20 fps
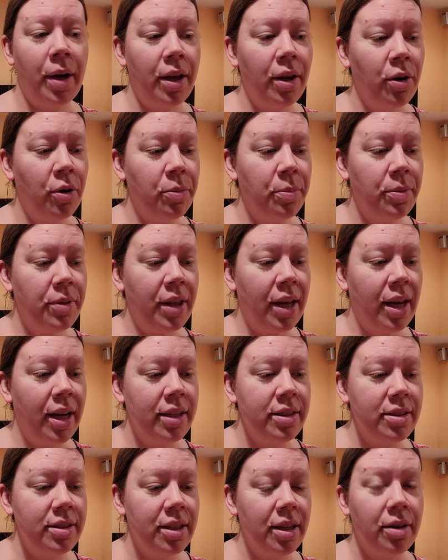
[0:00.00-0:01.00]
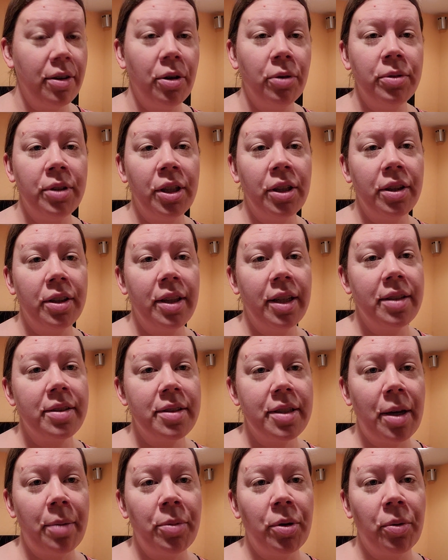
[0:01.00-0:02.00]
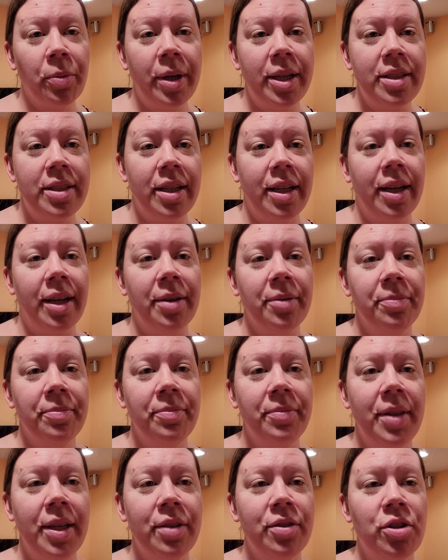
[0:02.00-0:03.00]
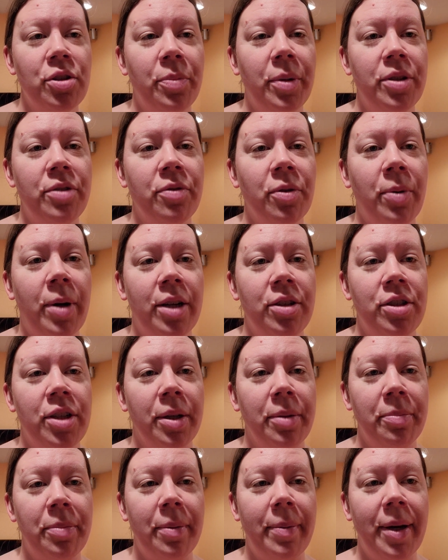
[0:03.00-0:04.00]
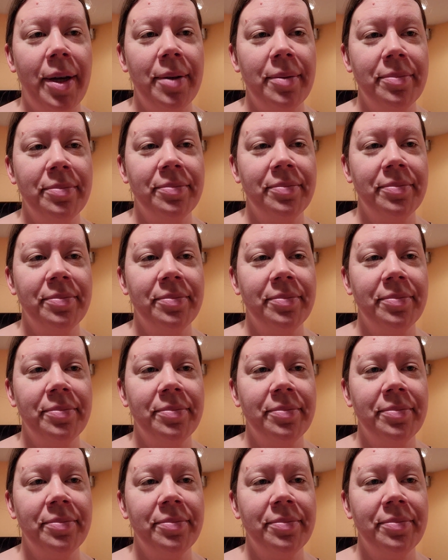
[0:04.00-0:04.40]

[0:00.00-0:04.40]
I hope that only good things come your way today. Thanks so much for watching. Bye-bye.